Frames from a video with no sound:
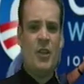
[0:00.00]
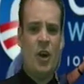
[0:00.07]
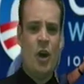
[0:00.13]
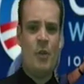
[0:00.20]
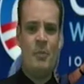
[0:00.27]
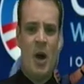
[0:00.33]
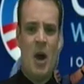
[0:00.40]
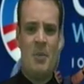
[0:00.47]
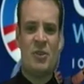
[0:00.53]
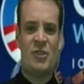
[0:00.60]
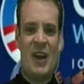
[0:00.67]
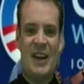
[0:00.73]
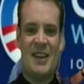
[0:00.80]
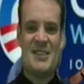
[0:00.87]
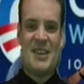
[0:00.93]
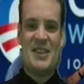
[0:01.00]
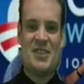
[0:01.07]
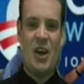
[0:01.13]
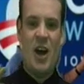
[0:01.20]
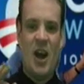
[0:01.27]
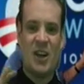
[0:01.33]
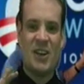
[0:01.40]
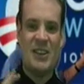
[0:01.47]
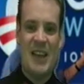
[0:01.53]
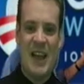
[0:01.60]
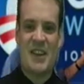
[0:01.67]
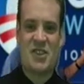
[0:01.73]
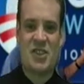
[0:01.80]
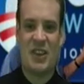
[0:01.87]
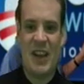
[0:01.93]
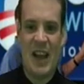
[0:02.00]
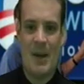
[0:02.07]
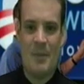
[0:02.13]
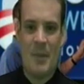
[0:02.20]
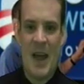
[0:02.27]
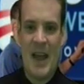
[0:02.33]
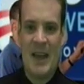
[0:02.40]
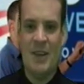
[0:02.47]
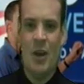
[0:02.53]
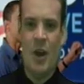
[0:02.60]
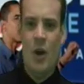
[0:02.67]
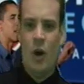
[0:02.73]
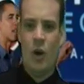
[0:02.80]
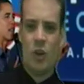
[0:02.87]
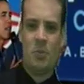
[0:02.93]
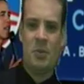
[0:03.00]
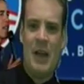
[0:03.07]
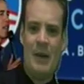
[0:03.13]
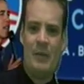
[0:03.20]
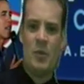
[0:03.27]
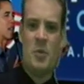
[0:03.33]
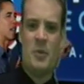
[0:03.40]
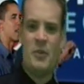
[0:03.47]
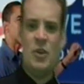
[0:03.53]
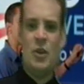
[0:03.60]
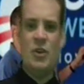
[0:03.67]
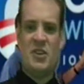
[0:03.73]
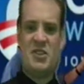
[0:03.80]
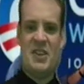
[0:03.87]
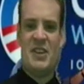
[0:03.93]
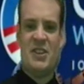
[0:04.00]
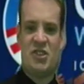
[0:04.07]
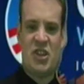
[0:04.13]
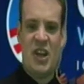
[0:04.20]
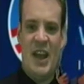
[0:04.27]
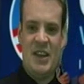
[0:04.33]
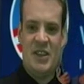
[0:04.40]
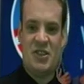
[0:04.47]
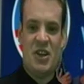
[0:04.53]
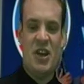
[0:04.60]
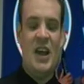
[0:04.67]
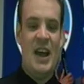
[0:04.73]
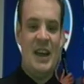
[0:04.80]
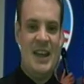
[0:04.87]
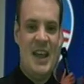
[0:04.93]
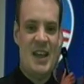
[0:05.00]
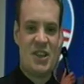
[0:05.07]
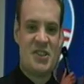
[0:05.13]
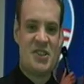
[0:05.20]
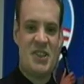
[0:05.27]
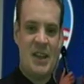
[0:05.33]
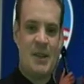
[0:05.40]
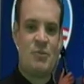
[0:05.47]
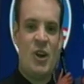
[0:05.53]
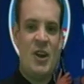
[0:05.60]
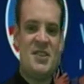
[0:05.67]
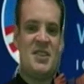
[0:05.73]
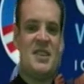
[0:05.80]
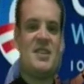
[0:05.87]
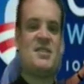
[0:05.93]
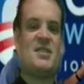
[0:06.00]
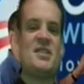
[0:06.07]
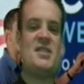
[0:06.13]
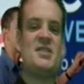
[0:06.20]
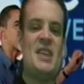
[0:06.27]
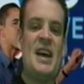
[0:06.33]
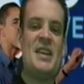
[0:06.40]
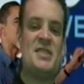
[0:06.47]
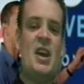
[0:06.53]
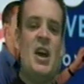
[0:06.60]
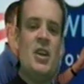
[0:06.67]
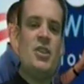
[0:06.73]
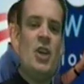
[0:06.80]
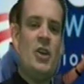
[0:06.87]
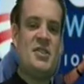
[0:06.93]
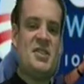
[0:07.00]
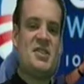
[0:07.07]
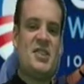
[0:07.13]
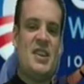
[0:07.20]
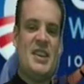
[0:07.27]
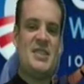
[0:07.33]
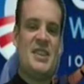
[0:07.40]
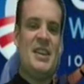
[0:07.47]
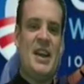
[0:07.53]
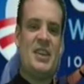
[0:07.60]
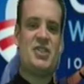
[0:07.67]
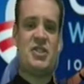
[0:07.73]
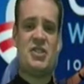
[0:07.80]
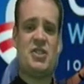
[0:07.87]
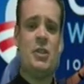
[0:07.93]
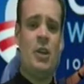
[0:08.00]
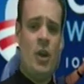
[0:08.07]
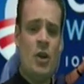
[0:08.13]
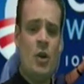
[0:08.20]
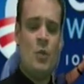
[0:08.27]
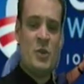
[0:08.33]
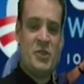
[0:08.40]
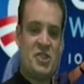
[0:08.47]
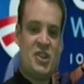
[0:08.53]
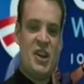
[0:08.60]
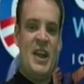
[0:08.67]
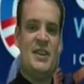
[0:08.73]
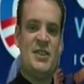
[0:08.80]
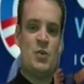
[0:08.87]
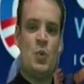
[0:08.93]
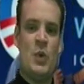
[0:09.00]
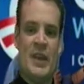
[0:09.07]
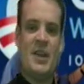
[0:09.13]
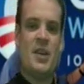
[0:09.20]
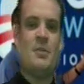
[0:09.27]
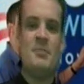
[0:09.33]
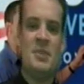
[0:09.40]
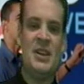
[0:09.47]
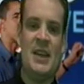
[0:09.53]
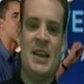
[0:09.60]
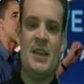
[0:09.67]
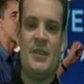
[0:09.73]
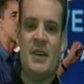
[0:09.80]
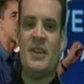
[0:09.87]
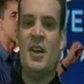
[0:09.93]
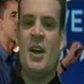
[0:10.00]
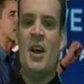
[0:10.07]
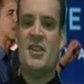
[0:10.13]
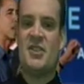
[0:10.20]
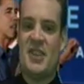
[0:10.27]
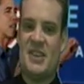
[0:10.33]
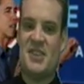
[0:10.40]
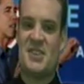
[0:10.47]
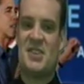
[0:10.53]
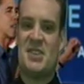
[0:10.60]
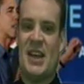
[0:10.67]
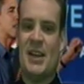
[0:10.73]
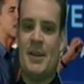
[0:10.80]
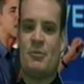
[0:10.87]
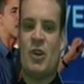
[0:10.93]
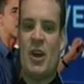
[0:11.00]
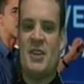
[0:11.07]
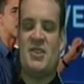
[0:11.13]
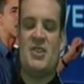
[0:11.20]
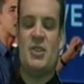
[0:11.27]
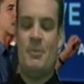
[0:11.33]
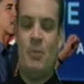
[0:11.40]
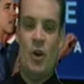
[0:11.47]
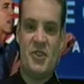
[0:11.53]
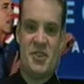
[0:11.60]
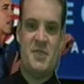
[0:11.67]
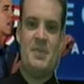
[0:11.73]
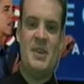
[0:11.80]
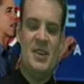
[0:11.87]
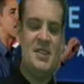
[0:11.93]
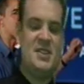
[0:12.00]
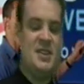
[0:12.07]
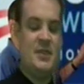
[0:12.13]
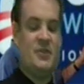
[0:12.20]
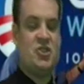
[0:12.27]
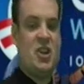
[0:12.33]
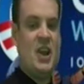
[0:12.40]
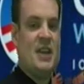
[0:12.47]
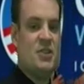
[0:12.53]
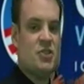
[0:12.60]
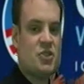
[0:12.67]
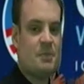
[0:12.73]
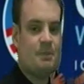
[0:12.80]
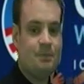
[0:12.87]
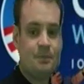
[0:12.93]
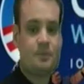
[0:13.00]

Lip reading: that Obama ran his entire election campaign on a platform of unity and change, and here he's celebrating its success. Notice that his election slogan was "Change we can believe in," so he's celebrating the possibility of change.